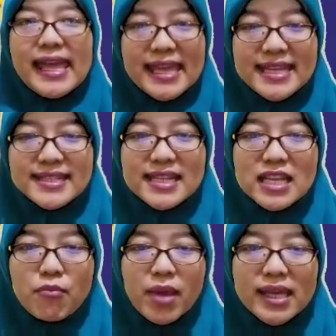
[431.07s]

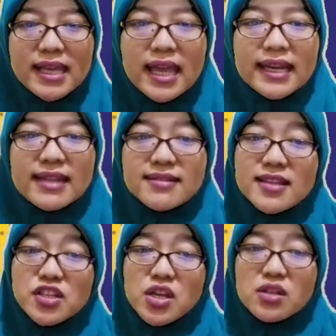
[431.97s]
easily making
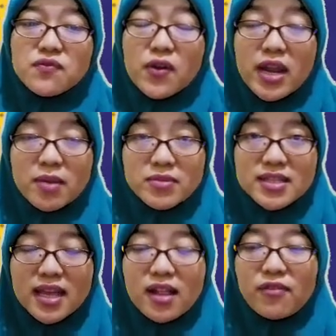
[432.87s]
decisions for
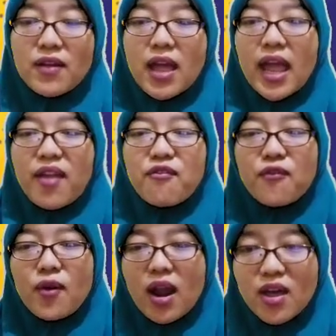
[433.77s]
himself and
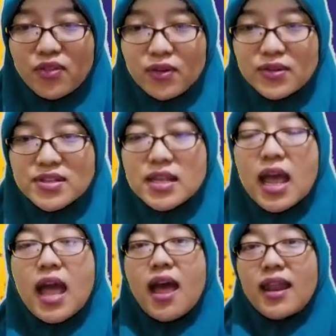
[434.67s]
for others.
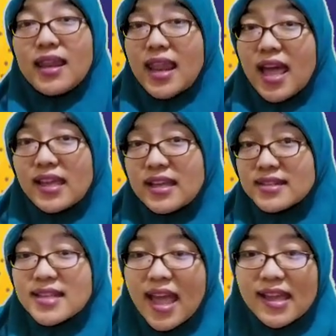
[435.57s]
Like a
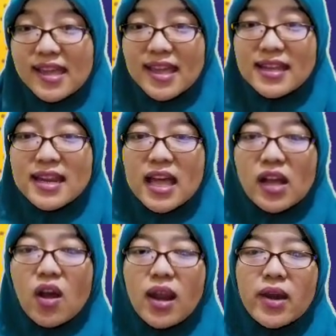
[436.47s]
sanguine, a
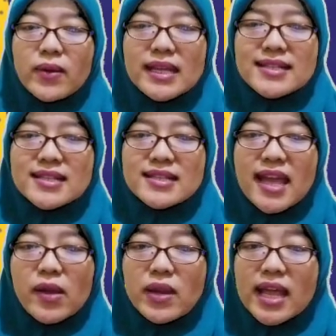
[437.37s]
Colorrig is a
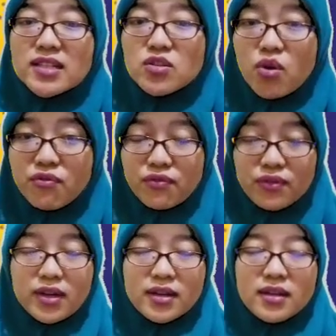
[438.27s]
sanguine
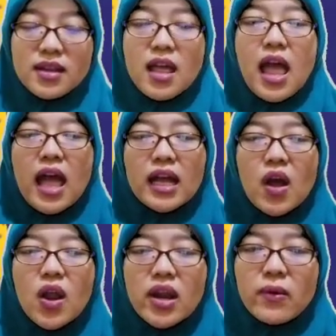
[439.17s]
extrovert. A
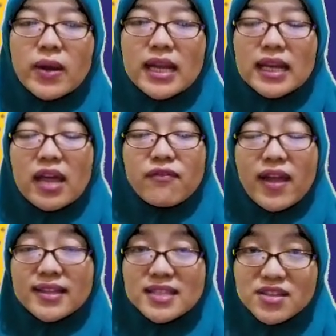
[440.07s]
Colorrig lives
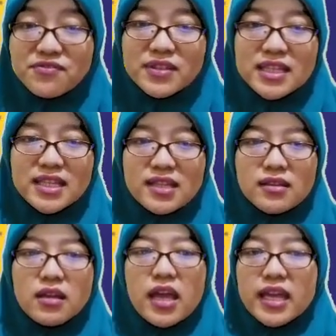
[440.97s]
actively.
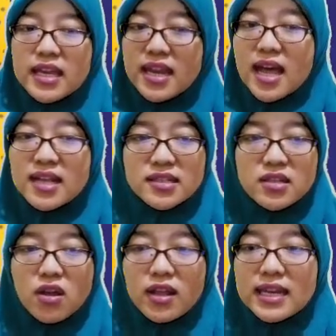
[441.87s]
He does
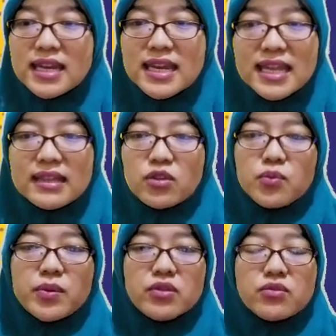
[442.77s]
not need to
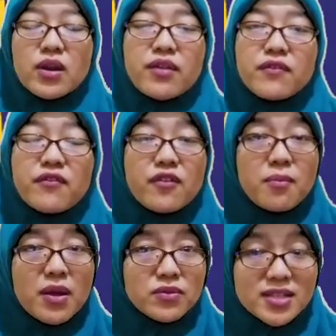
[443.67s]
be driven
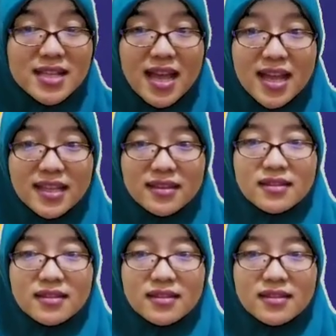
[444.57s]
from outside.